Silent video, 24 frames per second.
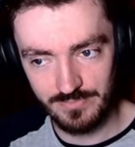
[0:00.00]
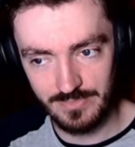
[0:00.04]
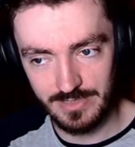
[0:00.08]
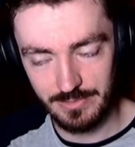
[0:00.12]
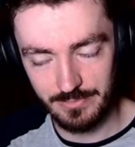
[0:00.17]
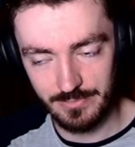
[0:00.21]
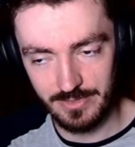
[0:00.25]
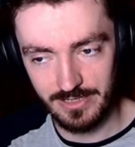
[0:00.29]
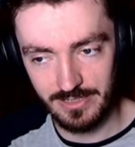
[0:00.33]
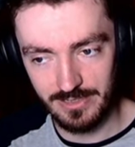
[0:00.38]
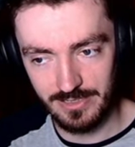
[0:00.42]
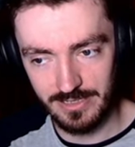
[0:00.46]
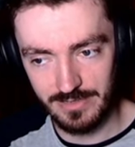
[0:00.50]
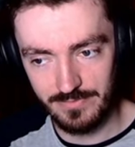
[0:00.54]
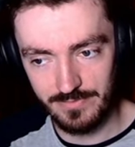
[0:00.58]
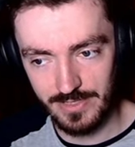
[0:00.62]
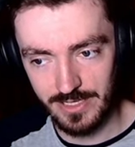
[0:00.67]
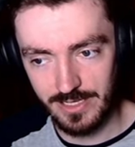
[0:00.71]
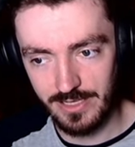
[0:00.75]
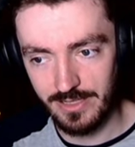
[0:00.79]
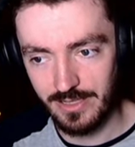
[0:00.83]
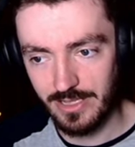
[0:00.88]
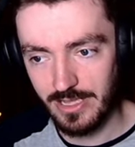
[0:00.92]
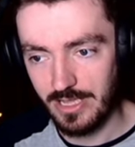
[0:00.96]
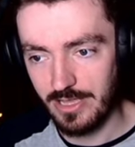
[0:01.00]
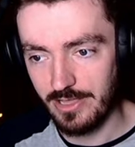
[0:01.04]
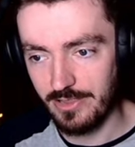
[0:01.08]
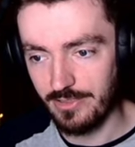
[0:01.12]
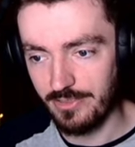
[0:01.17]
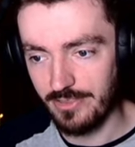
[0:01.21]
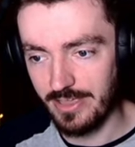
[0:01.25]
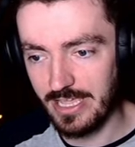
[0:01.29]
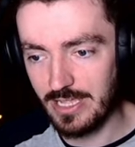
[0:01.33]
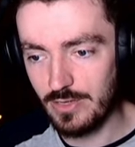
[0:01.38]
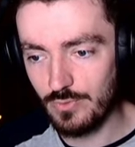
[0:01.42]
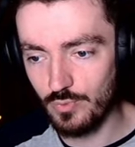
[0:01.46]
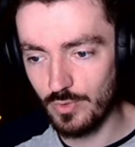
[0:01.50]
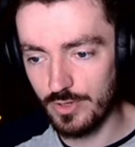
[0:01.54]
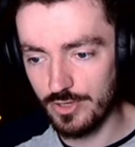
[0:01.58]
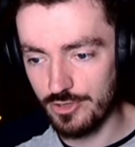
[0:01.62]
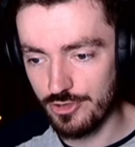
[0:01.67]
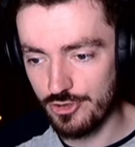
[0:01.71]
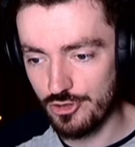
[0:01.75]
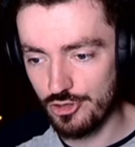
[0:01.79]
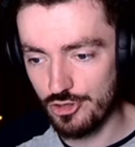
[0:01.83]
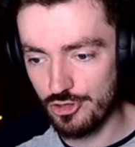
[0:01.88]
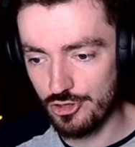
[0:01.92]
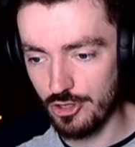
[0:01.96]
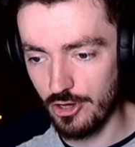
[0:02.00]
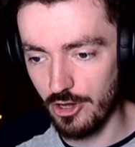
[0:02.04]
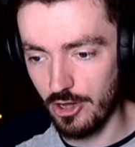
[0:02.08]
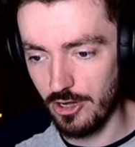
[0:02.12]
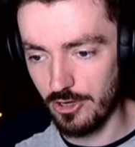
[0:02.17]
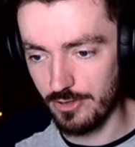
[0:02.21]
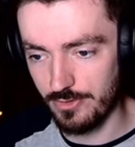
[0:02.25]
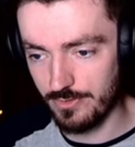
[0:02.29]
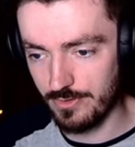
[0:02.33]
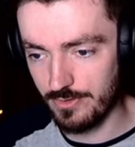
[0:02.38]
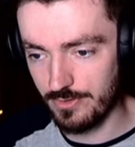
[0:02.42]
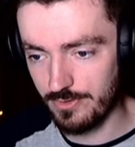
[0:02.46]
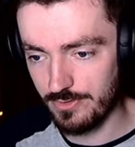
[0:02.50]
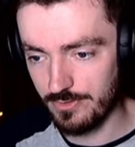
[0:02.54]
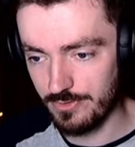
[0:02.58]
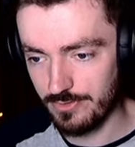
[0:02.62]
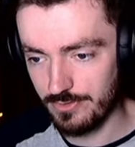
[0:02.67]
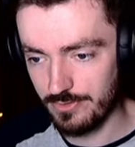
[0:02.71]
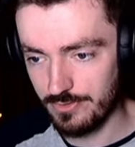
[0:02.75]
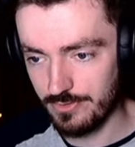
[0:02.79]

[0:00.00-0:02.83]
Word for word: I'm going to leave that. They were shot.